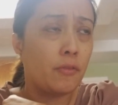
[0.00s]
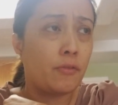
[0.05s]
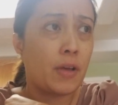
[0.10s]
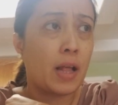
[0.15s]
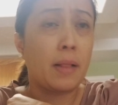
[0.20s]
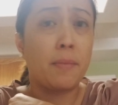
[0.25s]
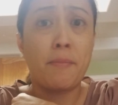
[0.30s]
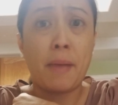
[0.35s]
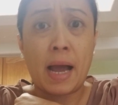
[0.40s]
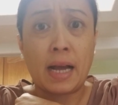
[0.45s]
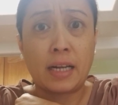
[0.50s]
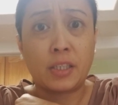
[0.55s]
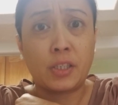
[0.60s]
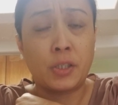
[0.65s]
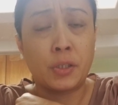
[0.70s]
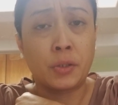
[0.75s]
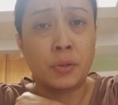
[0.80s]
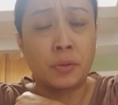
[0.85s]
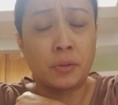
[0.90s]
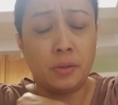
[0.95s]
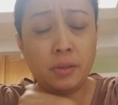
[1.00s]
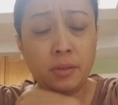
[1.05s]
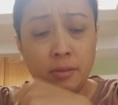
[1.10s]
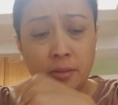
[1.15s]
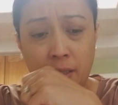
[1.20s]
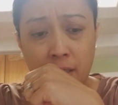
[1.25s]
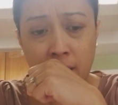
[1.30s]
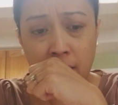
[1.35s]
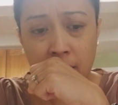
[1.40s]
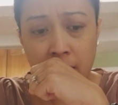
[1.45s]
fell back to
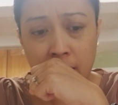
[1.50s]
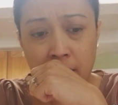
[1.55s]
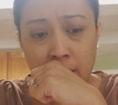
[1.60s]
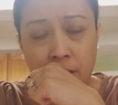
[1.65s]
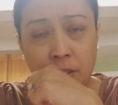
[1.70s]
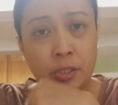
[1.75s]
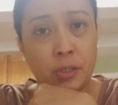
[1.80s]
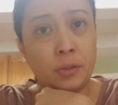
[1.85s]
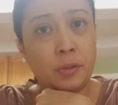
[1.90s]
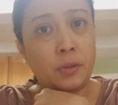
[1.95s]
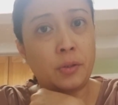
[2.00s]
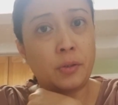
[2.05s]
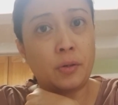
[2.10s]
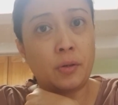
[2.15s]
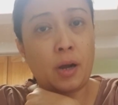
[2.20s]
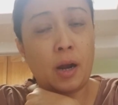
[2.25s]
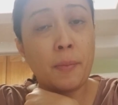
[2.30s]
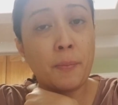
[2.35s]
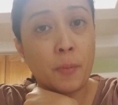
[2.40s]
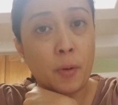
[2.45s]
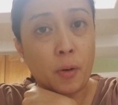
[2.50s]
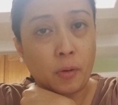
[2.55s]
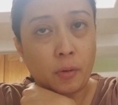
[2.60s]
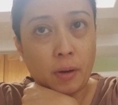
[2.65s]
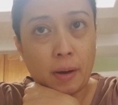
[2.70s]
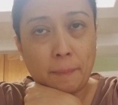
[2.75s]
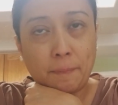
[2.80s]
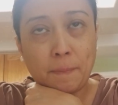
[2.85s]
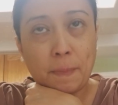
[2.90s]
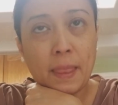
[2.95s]
to our
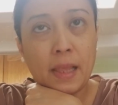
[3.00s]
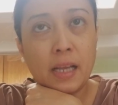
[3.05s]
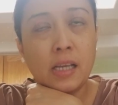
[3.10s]
program.